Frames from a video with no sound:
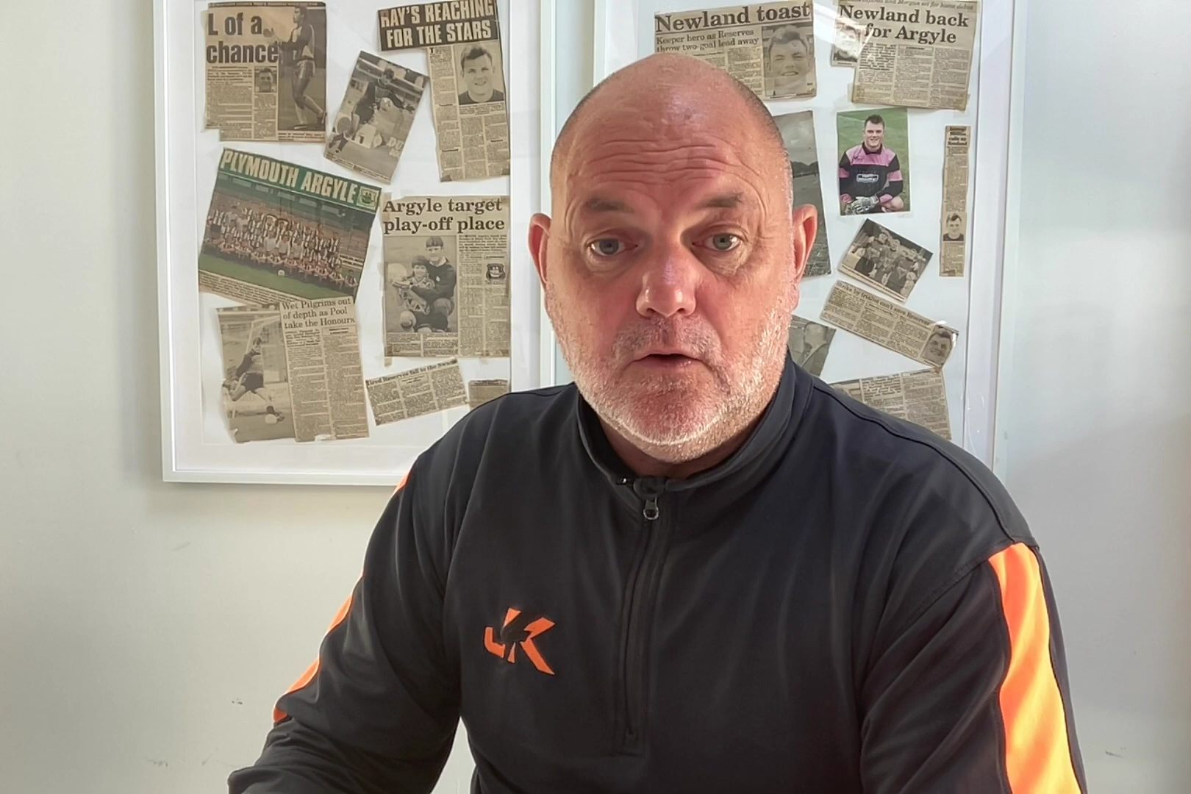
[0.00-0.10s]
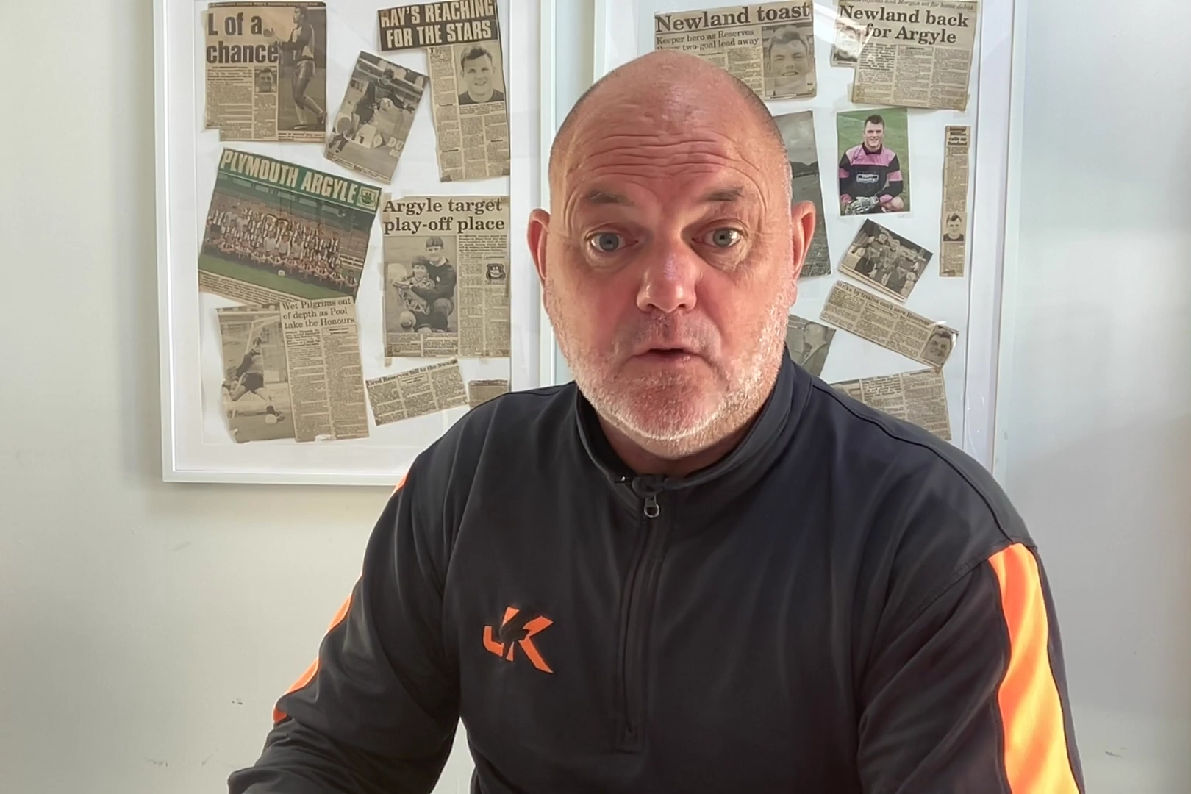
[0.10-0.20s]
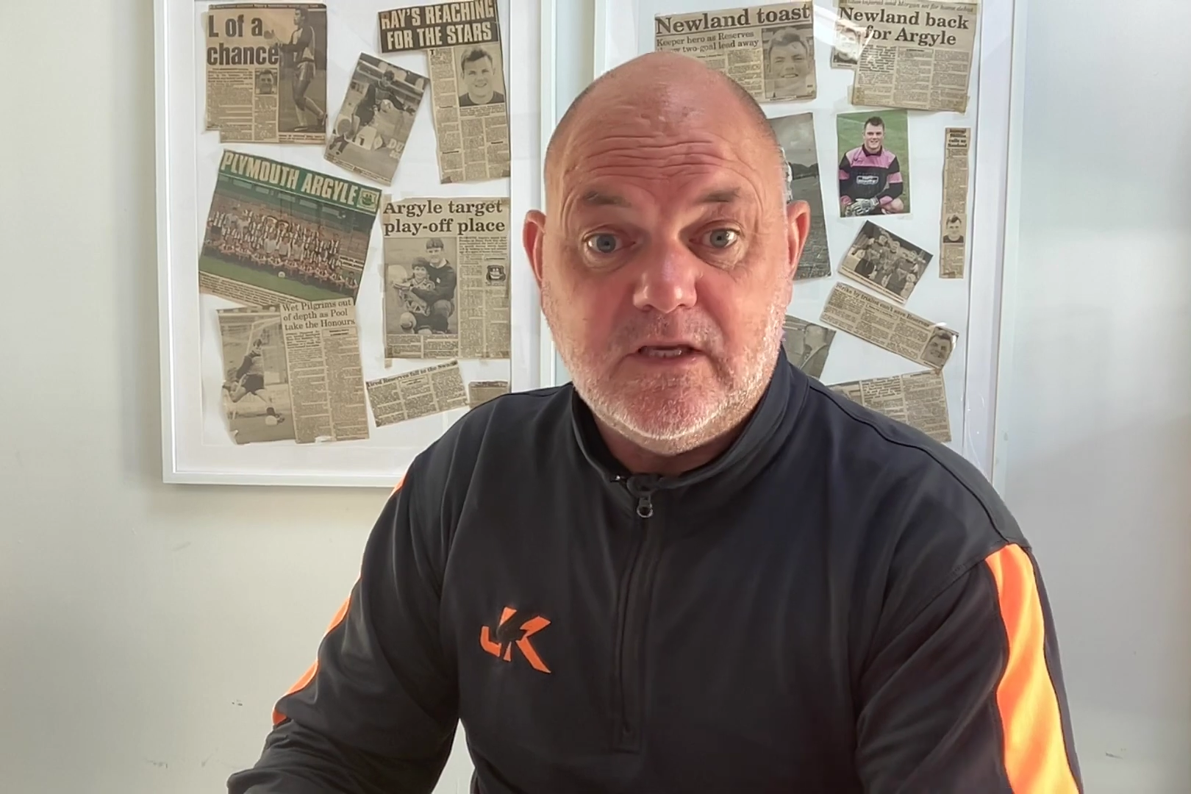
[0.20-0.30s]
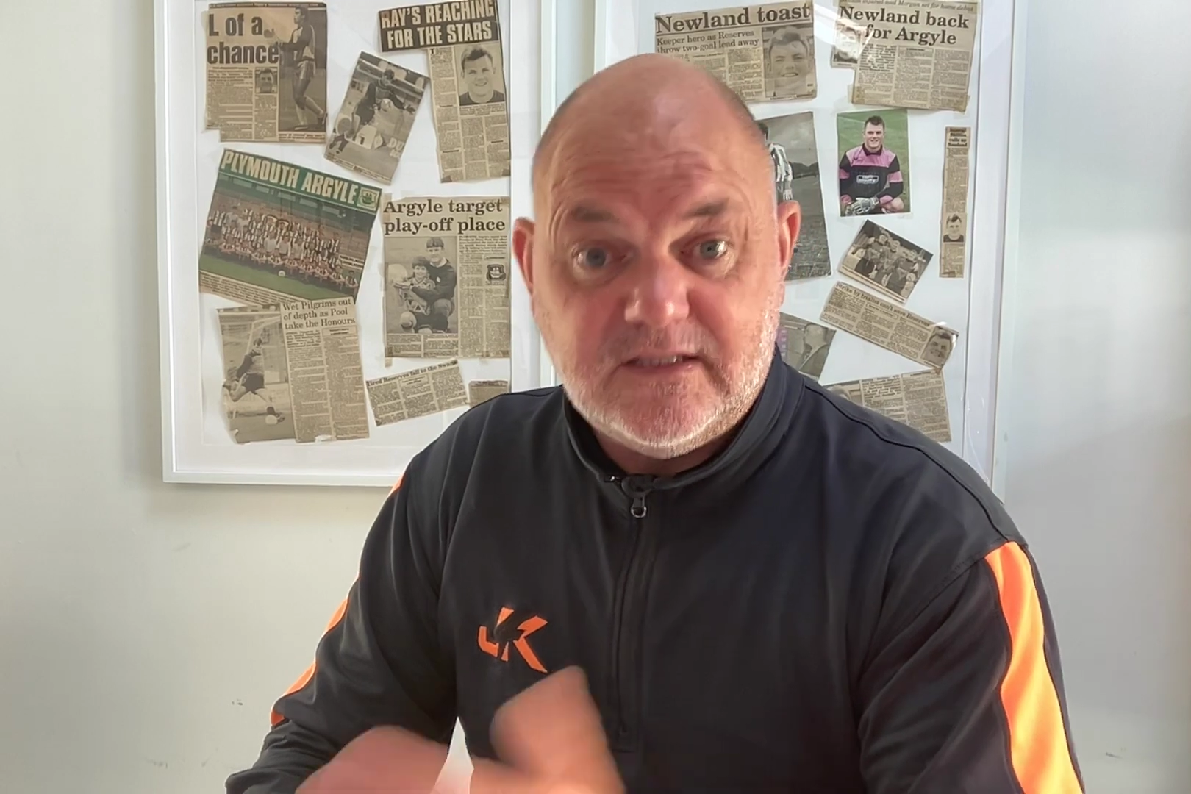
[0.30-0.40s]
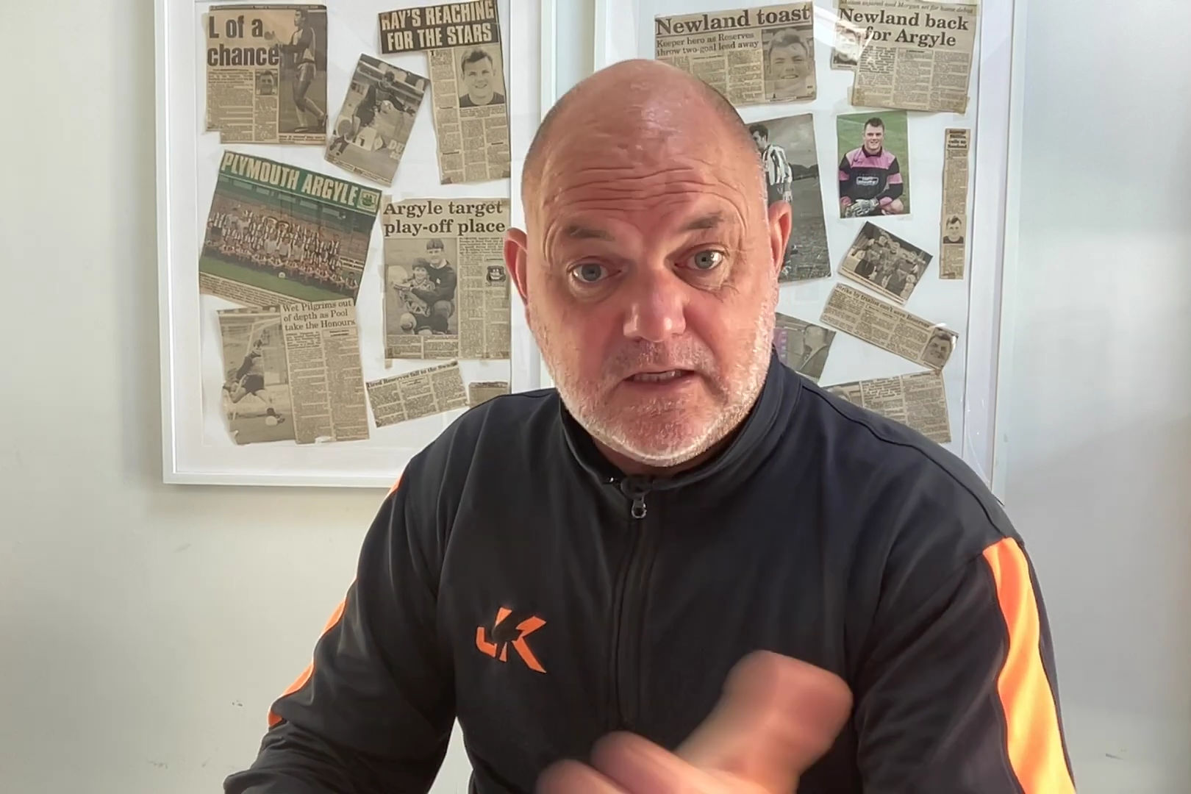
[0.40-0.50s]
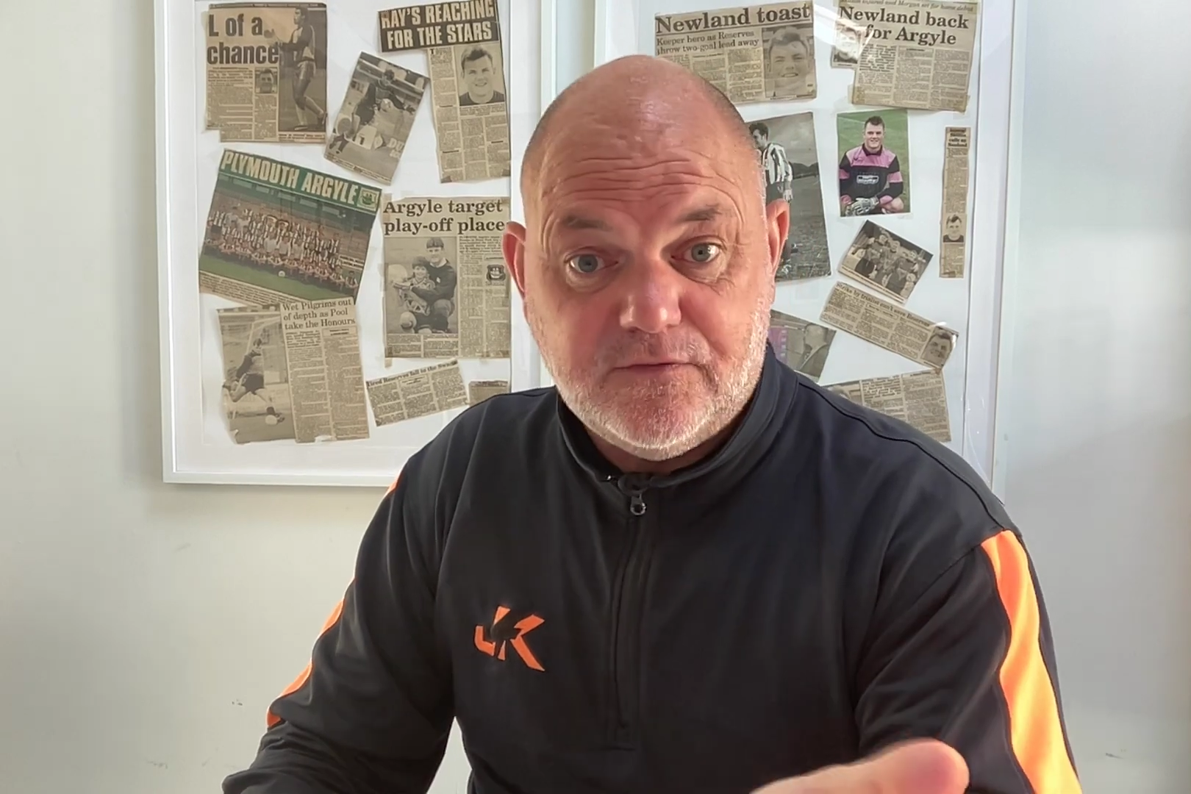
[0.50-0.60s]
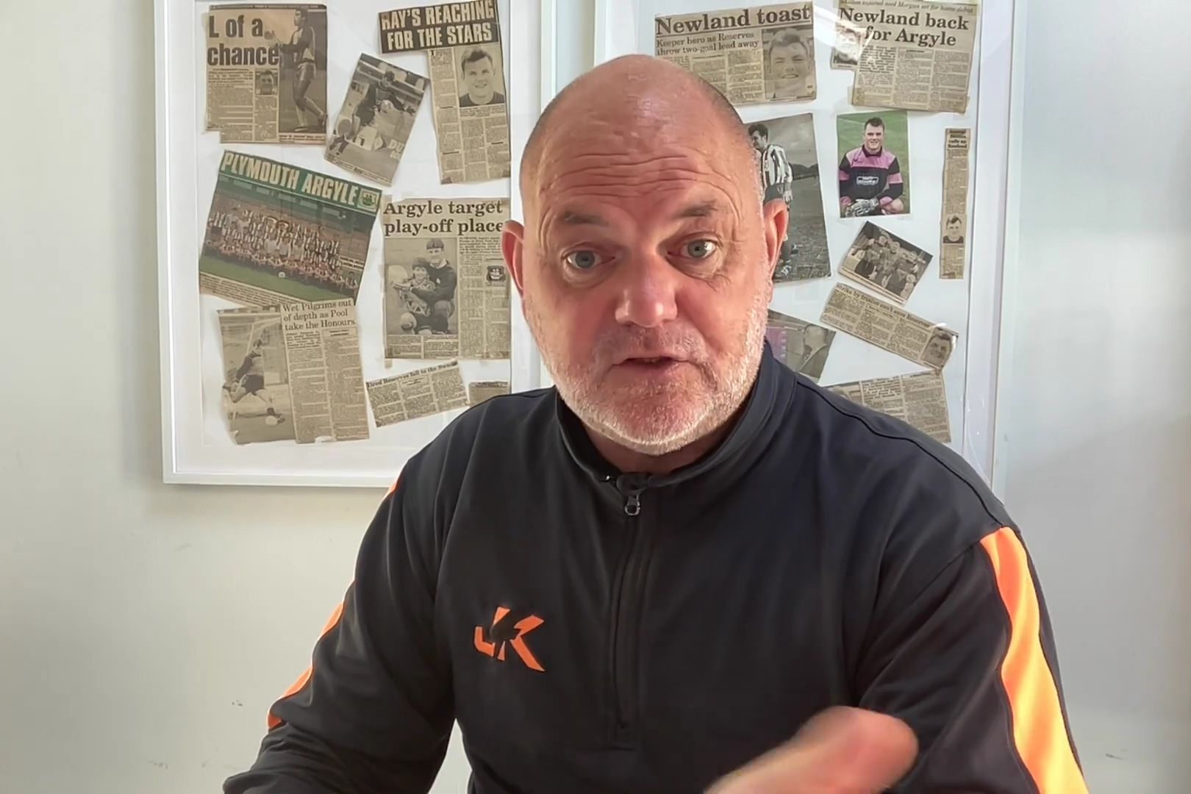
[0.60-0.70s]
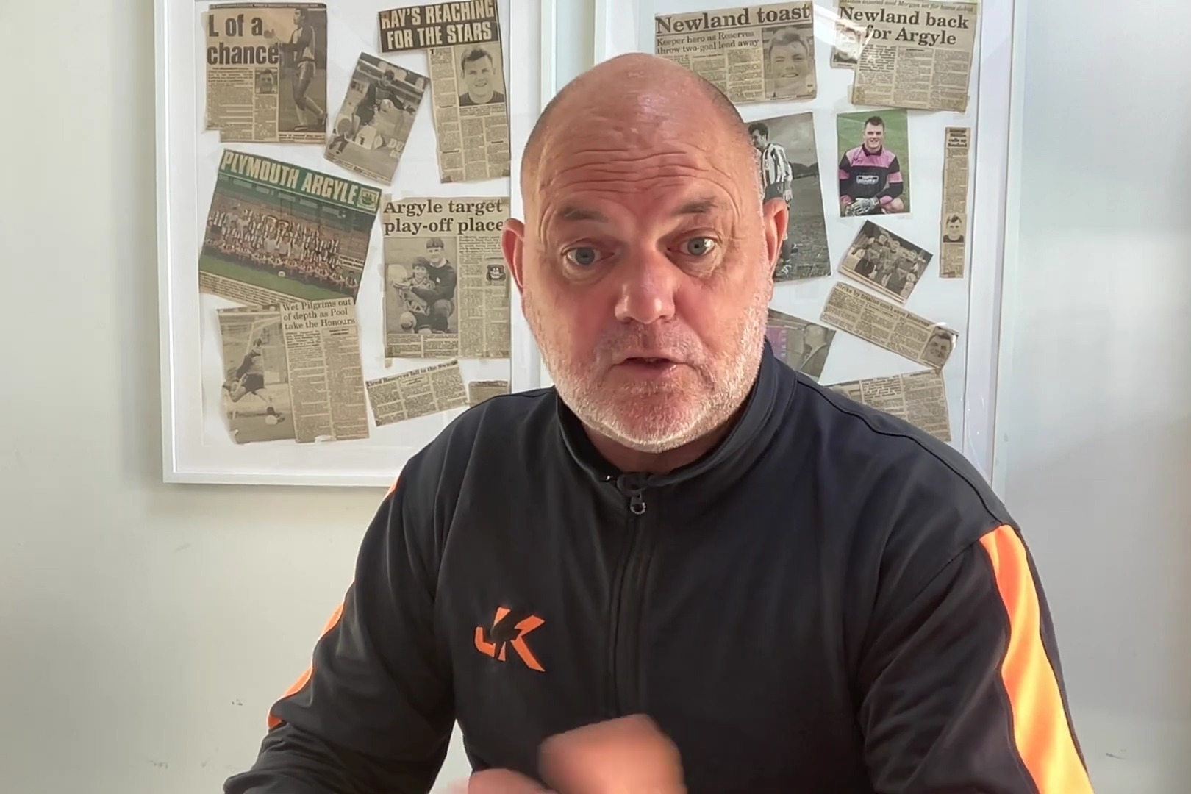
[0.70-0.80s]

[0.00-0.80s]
or yourself as a